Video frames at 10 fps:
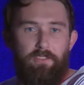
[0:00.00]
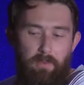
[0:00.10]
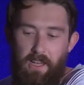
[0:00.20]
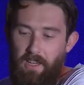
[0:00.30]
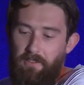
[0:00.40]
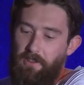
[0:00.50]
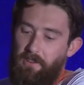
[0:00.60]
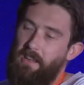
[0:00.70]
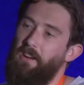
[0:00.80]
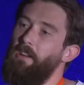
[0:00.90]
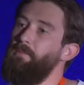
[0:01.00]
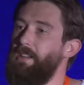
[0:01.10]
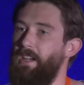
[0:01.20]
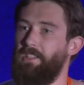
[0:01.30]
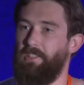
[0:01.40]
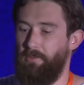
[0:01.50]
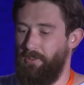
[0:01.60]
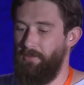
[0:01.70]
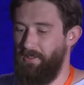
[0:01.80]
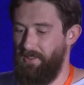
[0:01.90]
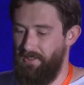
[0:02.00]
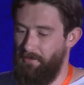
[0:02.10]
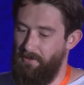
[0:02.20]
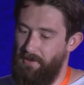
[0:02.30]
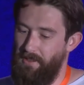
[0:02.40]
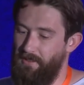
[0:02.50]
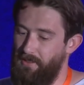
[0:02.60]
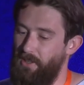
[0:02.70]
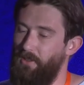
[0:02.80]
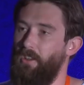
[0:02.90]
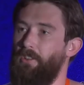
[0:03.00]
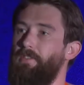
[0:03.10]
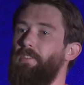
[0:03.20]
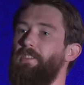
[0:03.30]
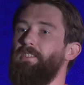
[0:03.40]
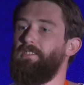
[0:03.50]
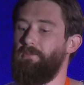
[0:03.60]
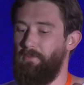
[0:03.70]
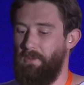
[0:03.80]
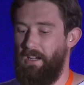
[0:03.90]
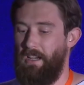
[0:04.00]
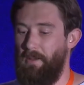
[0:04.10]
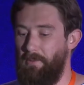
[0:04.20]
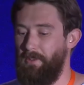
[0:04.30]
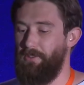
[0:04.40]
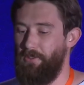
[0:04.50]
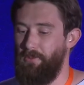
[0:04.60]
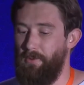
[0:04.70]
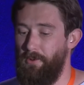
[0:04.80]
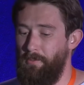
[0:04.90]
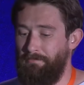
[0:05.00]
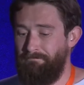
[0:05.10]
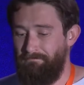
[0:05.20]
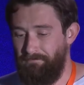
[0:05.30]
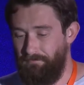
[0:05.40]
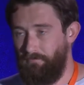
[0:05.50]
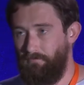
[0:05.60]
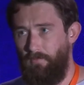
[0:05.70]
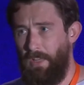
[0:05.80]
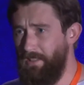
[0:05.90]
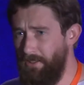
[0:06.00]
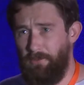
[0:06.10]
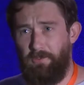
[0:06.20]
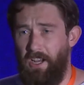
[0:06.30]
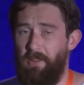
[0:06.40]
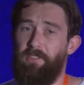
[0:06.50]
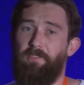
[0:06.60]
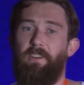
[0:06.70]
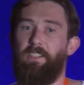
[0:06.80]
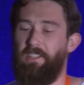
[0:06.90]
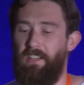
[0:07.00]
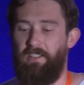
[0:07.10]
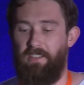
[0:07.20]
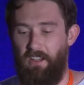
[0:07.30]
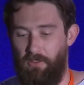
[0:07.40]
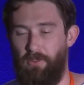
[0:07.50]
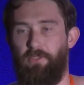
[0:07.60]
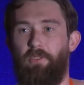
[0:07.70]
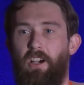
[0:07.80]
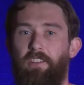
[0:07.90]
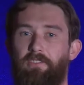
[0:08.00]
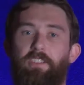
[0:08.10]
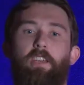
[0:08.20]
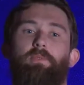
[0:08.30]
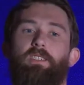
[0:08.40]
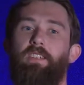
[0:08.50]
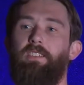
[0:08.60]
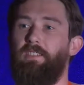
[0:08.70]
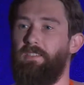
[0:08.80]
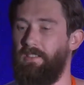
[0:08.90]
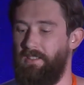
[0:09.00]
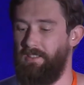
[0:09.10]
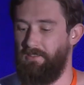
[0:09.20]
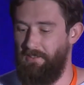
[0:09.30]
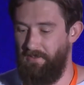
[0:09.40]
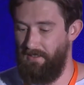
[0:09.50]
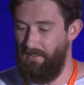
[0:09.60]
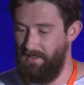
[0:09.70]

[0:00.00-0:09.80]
of behavior in our application and put them into separate things. A lot of the things that happen in Drupal, little tiny bits of functionality, are also kind of encapsulated into these event